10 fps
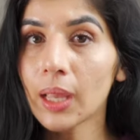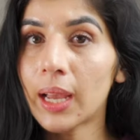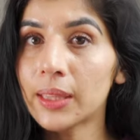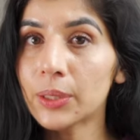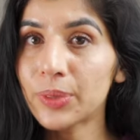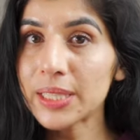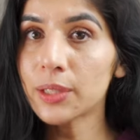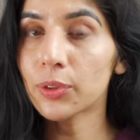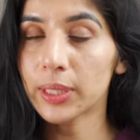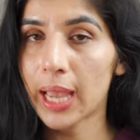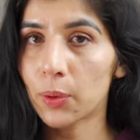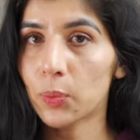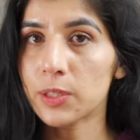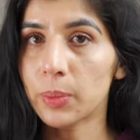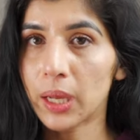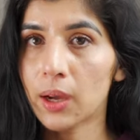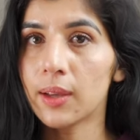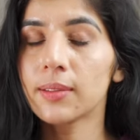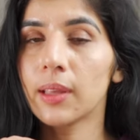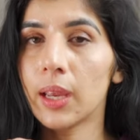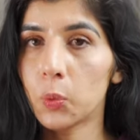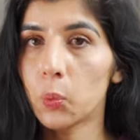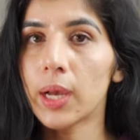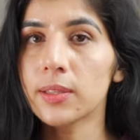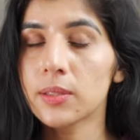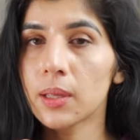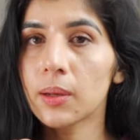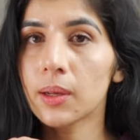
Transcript: And the reason for that was because it was